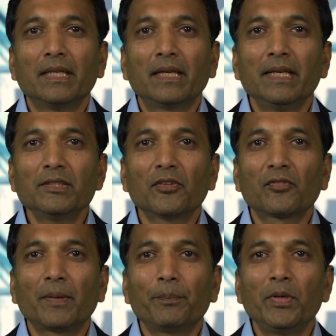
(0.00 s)
increase
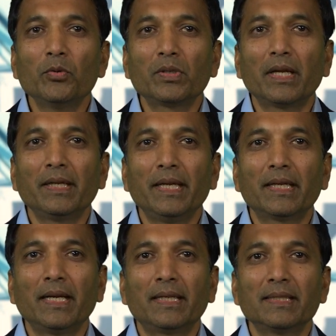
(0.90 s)
of compute and
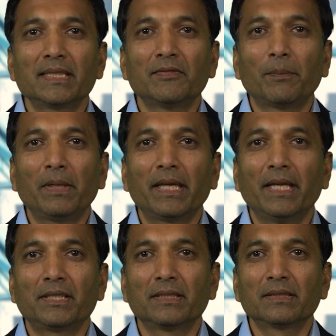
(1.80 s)
data-intensive
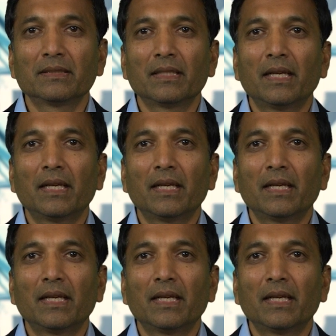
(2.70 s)
applications